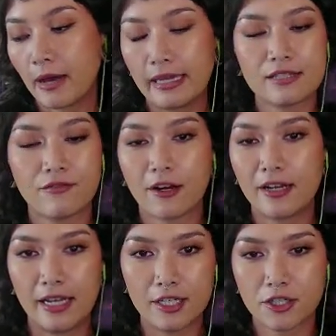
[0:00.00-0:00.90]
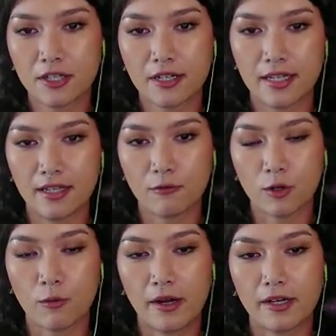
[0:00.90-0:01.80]
by its very nature, it
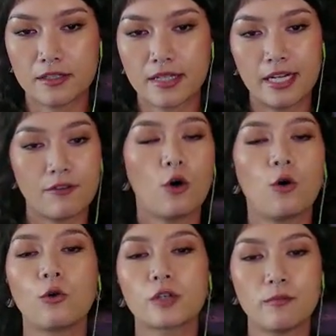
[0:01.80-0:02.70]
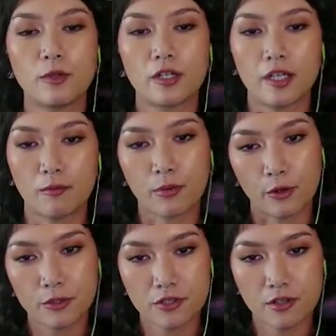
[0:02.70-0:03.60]
requires kind of a whole community
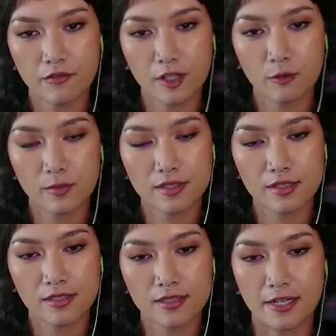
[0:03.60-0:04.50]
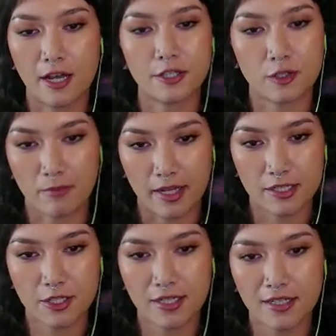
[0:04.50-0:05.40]
approach to solving homelessness and not just
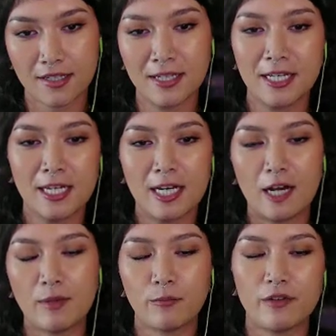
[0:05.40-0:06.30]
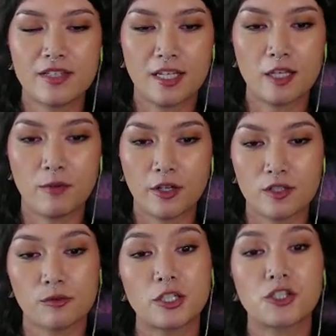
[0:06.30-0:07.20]
managing it. And we've seen
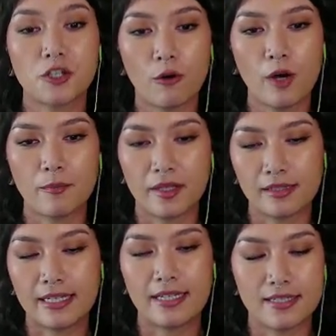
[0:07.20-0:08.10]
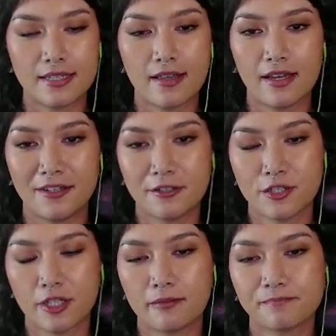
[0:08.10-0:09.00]
communities really show up and lean into that
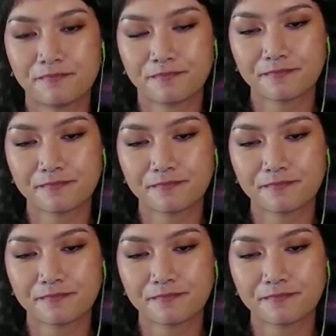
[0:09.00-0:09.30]
energy.